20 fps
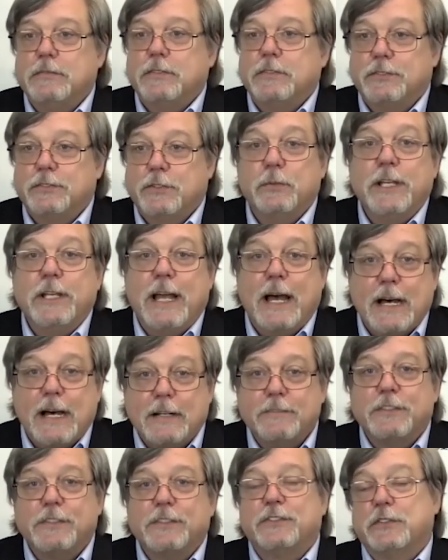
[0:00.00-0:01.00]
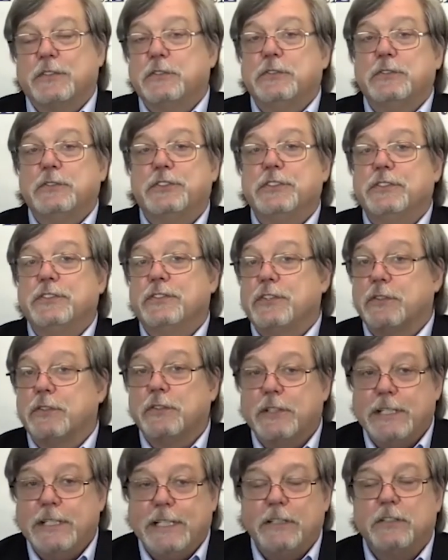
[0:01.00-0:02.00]
So we have the solutions. They're
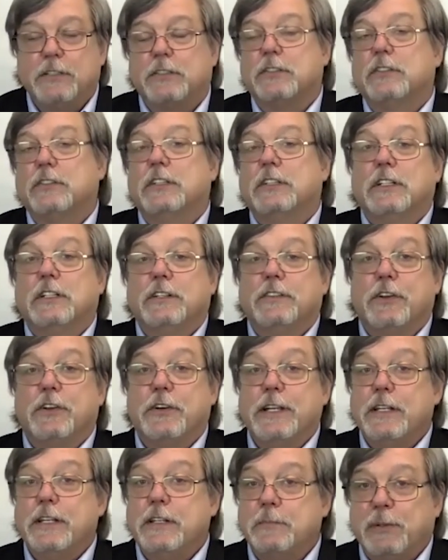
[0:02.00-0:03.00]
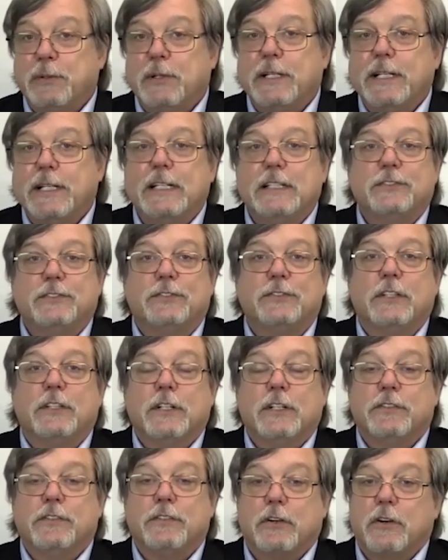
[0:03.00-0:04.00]
legal. They're in place.
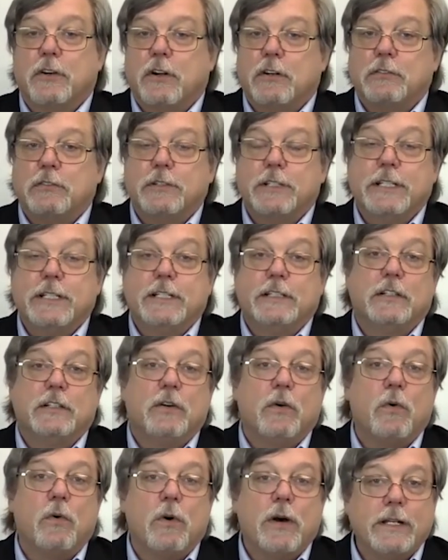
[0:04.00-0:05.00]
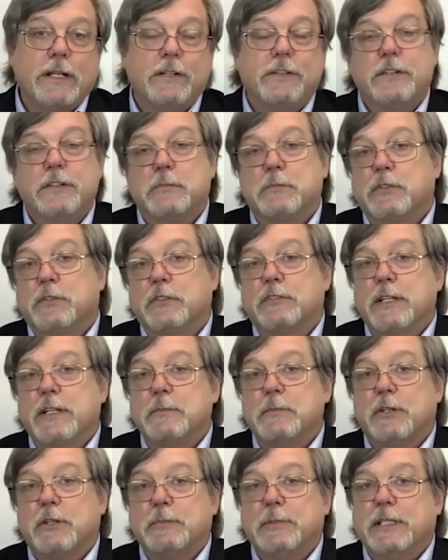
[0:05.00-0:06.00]
There are already quite a number of
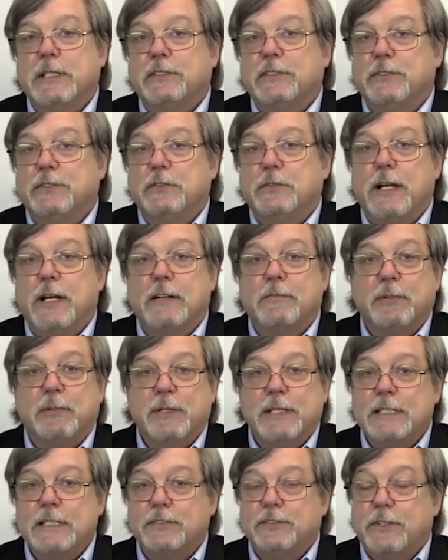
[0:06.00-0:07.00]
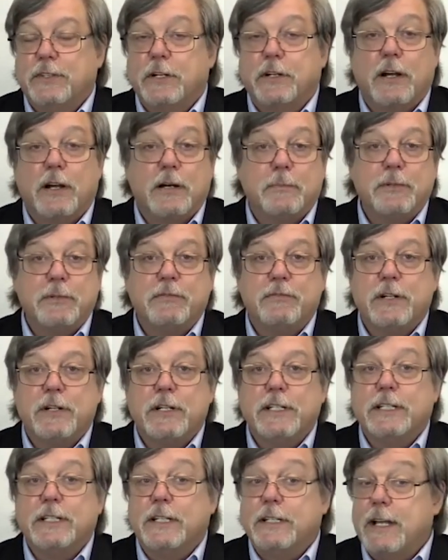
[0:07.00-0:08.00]
MRBs who have plans that are up and
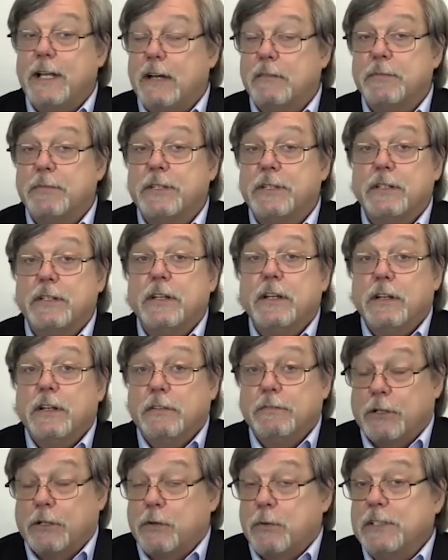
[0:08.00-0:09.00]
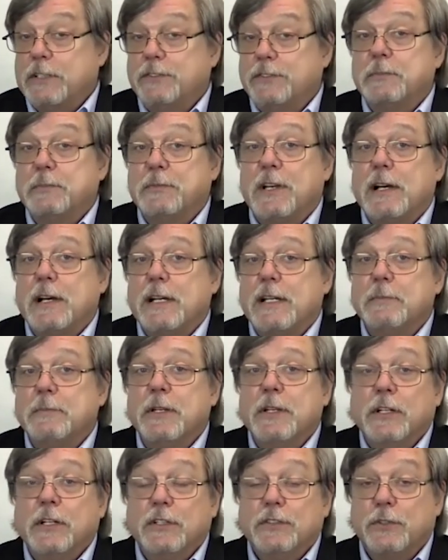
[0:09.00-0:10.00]
running and have been for quite some
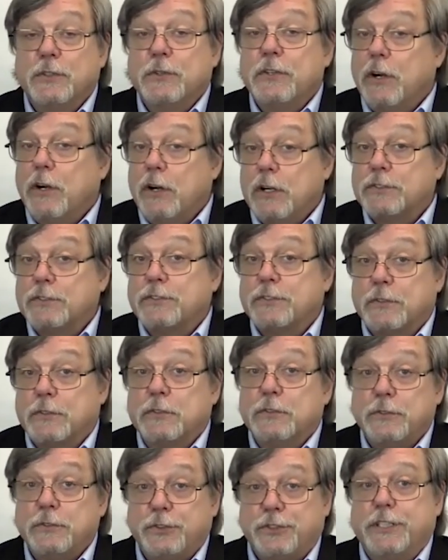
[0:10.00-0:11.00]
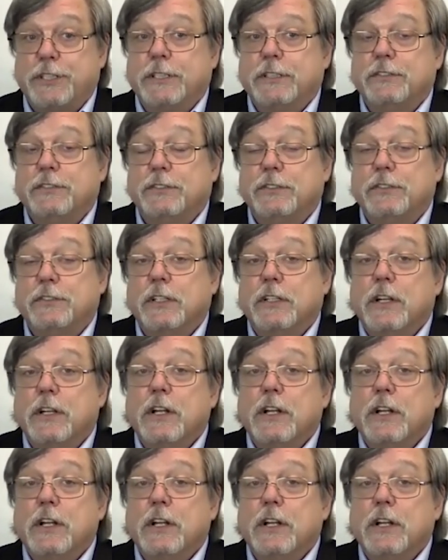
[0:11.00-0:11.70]
time. So there are solutions.